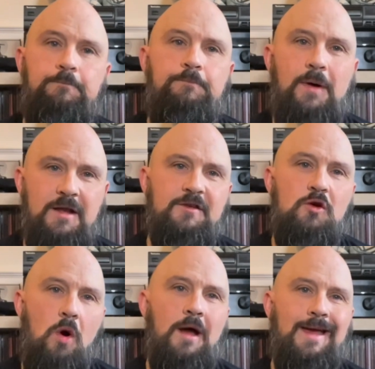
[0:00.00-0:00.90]
I
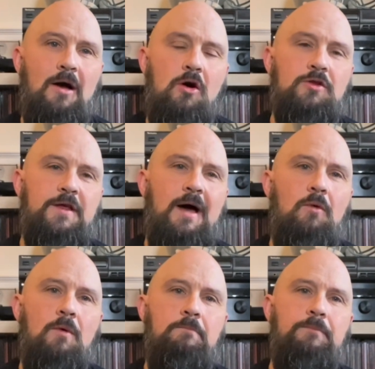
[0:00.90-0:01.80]
do want to get hold of that
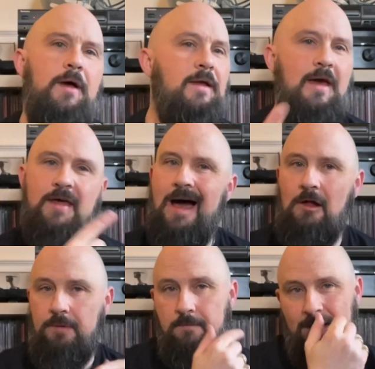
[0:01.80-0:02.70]
one. But yeah, that
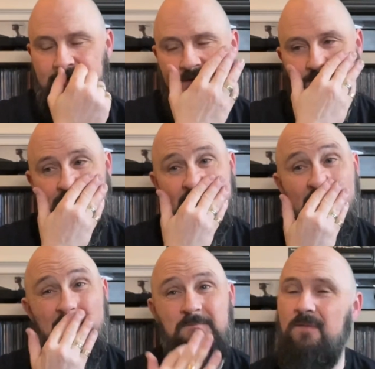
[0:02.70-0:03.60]
Alpenpasser
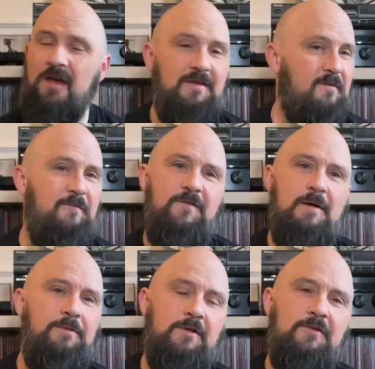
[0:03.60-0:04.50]
is a
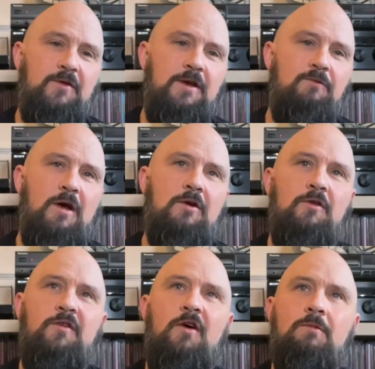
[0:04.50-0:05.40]
fabulous fucking
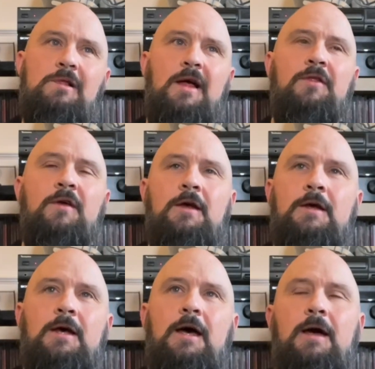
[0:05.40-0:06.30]
record, so I'm glad
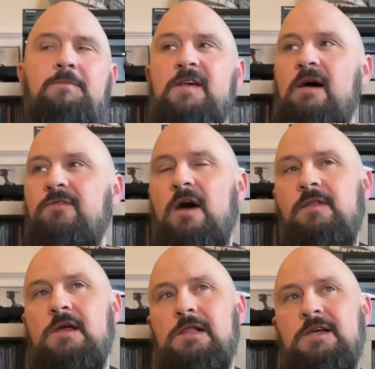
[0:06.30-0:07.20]
to have that in
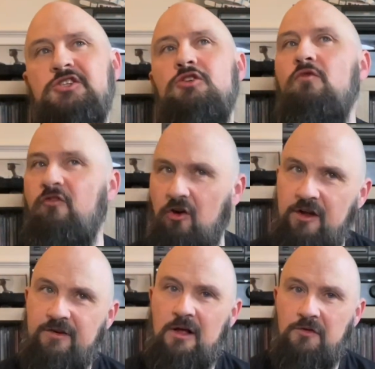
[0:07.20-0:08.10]
the collection.
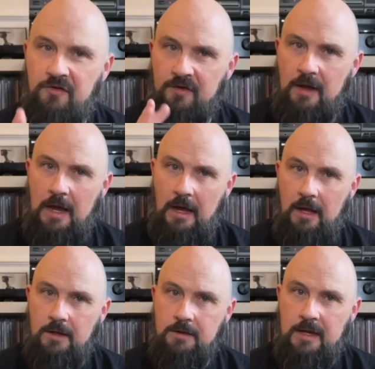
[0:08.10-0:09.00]
Feuerwaltz
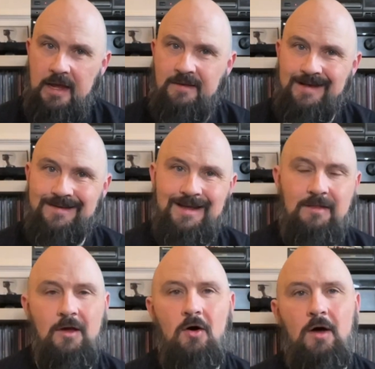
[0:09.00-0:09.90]
needs
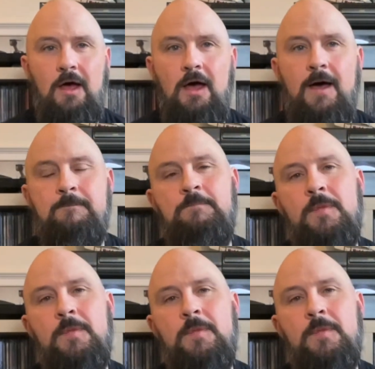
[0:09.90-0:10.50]
adding though.